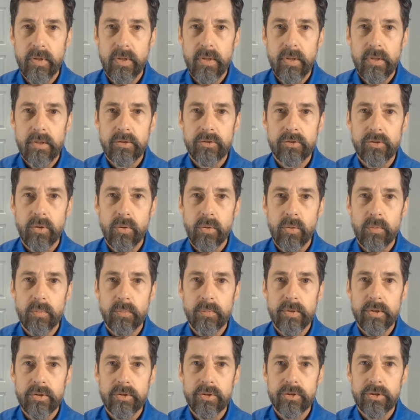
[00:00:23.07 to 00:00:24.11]
So
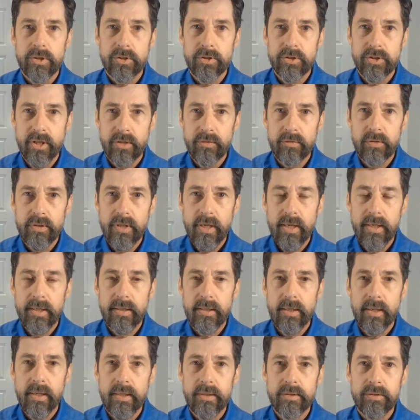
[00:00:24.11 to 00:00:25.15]
these are just general
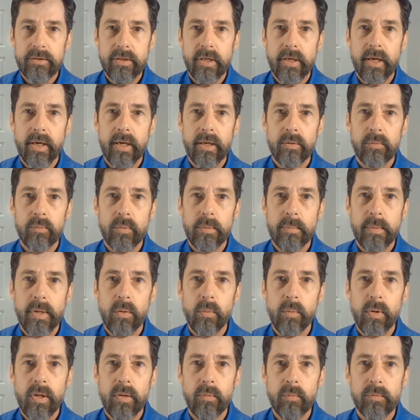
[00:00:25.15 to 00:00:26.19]
guidelines, and we may
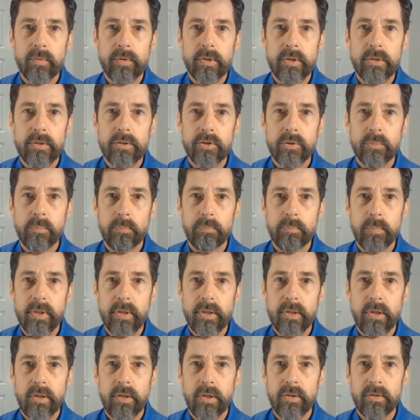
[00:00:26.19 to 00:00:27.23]
well need to
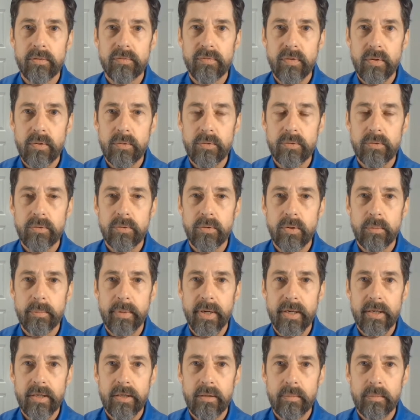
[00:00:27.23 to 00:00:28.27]
speak on the phone or
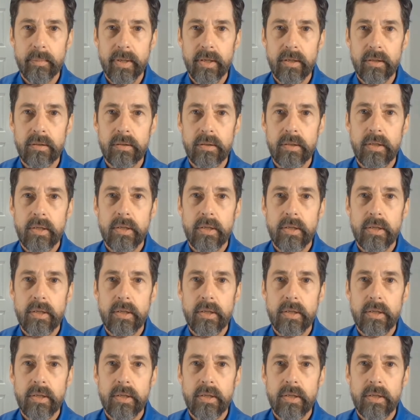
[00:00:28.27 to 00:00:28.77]
by email